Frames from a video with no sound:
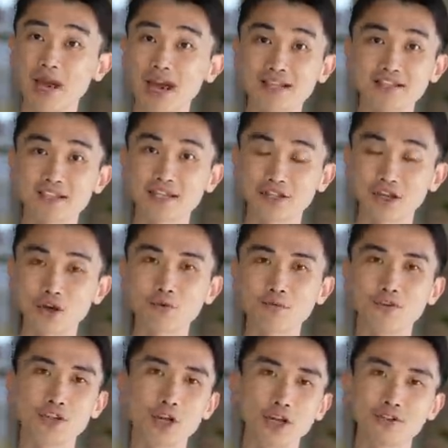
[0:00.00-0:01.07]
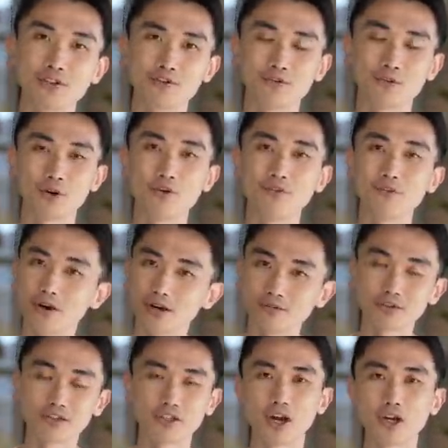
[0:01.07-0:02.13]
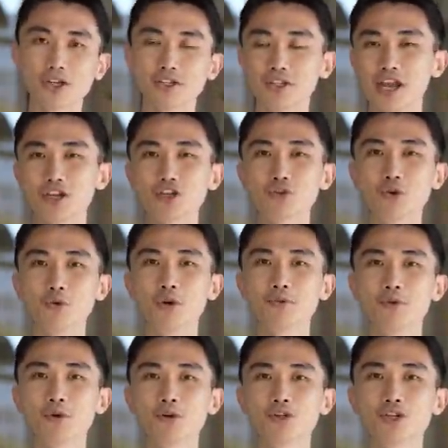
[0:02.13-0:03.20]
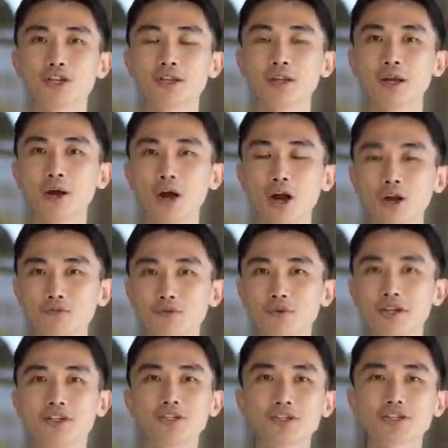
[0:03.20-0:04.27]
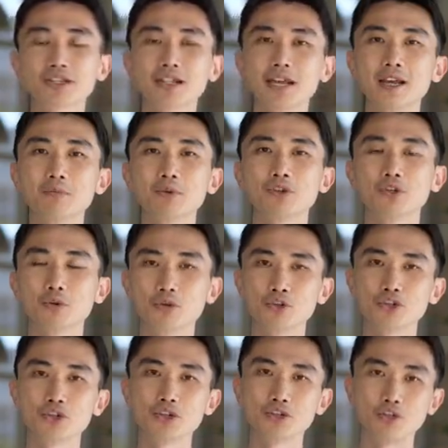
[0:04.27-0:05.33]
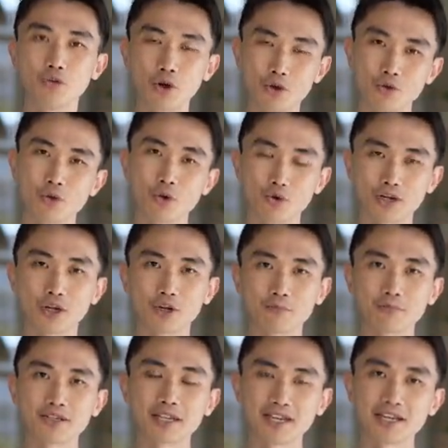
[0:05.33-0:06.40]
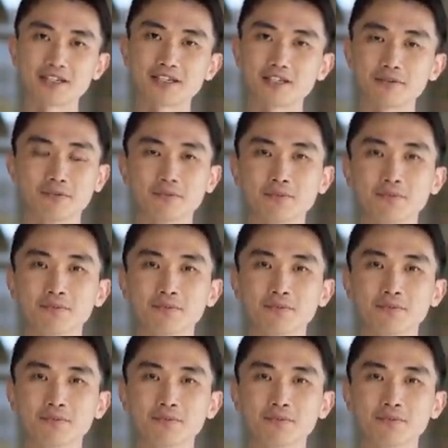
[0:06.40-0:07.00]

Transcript: Plastic domes are at the forefront of this architectural revolution, offering a sustainable solution to our growing urban needs.